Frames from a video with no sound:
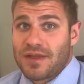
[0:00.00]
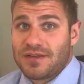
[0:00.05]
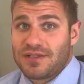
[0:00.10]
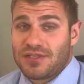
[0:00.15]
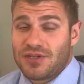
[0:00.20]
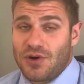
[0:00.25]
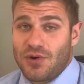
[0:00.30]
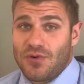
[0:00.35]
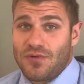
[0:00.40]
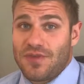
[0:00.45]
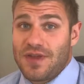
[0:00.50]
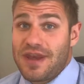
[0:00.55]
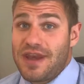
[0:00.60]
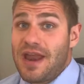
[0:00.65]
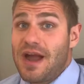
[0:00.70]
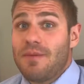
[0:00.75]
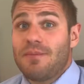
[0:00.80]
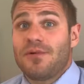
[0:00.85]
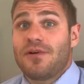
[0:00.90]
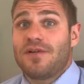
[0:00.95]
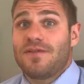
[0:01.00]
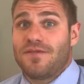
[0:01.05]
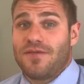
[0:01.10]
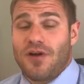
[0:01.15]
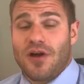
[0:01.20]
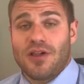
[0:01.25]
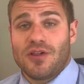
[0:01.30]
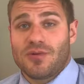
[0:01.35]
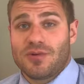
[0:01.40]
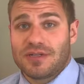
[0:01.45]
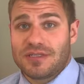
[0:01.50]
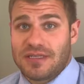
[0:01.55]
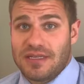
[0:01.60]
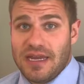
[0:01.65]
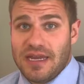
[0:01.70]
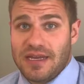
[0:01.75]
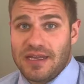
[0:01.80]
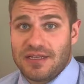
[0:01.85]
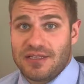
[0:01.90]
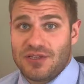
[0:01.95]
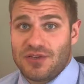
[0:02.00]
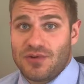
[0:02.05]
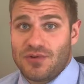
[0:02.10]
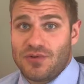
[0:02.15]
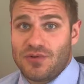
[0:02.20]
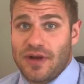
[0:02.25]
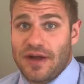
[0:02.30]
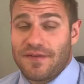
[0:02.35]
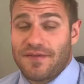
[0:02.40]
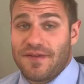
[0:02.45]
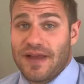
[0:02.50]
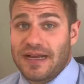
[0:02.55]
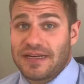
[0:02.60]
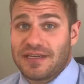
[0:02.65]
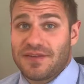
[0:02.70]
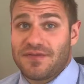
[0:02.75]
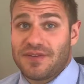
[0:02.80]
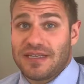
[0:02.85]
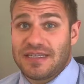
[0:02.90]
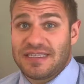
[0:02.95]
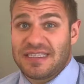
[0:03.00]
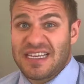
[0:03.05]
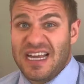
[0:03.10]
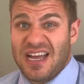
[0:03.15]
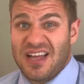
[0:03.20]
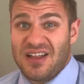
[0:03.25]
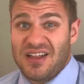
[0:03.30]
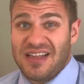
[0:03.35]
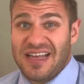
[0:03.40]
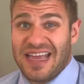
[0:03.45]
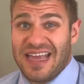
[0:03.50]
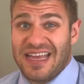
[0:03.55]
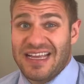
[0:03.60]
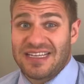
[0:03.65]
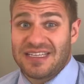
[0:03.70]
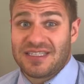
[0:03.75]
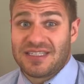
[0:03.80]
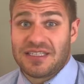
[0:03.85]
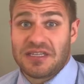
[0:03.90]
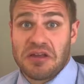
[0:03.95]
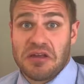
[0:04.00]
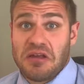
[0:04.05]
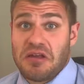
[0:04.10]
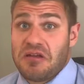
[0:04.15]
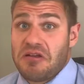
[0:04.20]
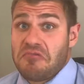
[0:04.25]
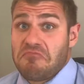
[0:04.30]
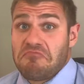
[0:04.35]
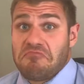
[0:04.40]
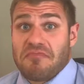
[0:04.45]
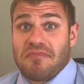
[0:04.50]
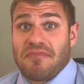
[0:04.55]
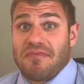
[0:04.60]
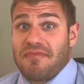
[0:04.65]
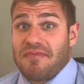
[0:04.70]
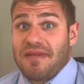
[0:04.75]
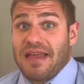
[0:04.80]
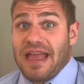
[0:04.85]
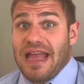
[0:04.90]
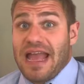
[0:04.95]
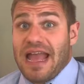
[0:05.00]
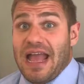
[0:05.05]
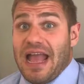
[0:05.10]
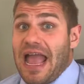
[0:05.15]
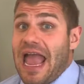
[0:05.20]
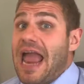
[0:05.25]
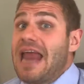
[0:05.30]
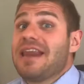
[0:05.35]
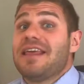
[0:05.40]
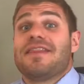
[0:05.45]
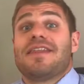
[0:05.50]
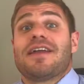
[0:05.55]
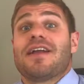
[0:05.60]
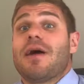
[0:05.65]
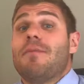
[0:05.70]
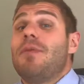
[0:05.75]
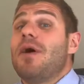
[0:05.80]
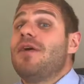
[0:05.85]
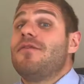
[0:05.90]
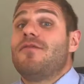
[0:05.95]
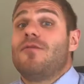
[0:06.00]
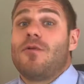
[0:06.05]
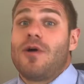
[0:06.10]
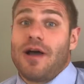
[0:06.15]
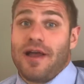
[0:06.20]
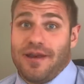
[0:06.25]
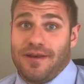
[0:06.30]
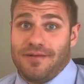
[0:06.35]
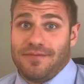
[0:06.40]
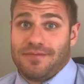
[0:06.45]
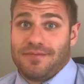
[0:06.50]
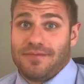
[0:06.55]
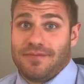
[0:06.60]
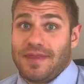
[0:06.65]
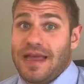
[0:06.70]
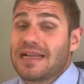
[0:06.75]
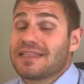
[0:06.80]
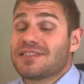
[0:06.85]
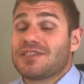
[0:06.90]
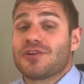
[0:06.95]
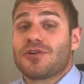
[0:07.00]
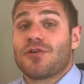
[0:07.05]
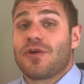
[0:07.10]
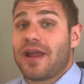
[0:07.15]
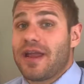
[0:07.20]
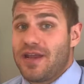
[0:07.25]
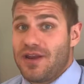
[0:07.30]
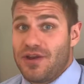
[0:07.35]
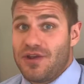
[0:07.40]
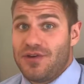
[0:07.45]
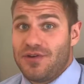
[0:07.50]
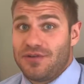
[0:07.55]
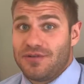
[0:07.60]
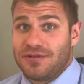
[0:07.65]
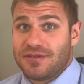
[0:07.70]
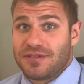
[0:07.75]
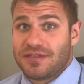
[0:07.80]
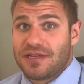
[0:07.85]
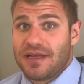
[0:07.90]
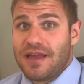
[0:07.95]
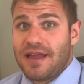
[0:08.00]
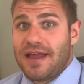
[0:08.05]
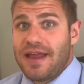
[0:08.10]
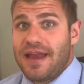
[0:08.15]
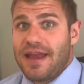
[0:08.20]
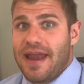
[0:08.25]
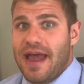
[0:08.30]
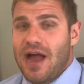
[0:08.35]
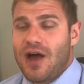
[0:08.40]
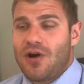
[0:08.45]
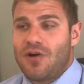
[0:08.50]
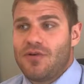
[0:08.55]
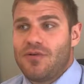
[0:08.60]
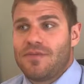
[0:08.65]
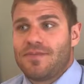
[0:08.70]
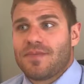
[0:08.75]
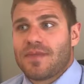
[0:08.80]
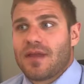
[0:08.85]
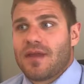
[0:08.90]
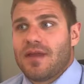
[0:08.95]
So the number of followers needed to effectively sell is anything above one. That's the great news. Now,